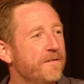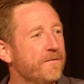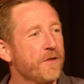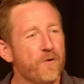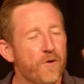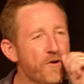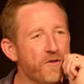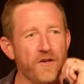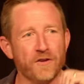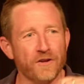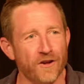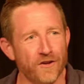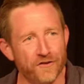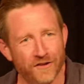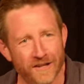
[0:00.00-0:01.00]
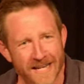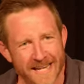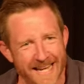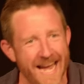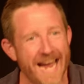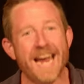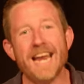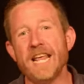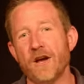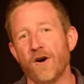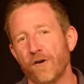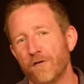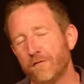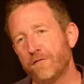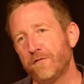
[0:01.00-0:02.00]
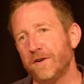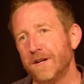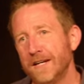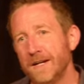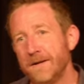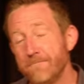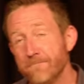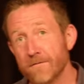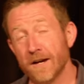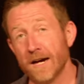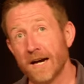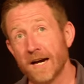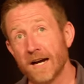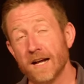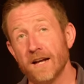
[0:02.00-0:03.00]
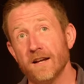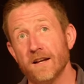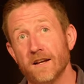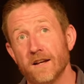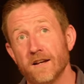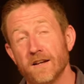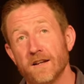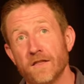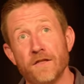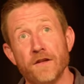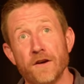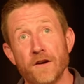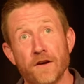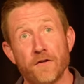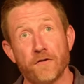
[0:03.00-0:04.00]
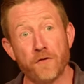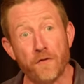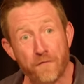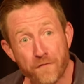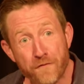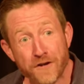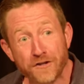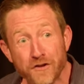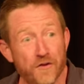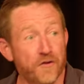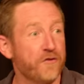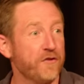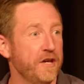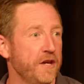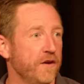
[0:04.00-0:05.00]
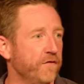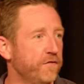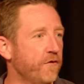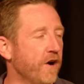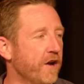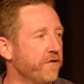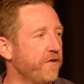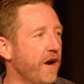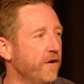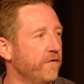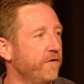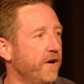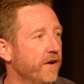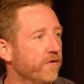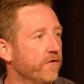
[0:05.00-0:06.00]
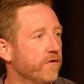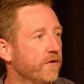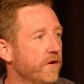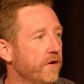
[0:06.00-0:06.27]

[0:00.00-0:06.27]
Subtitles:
The cross hasn't lost any of the sufficiency of Christ's sacrifice.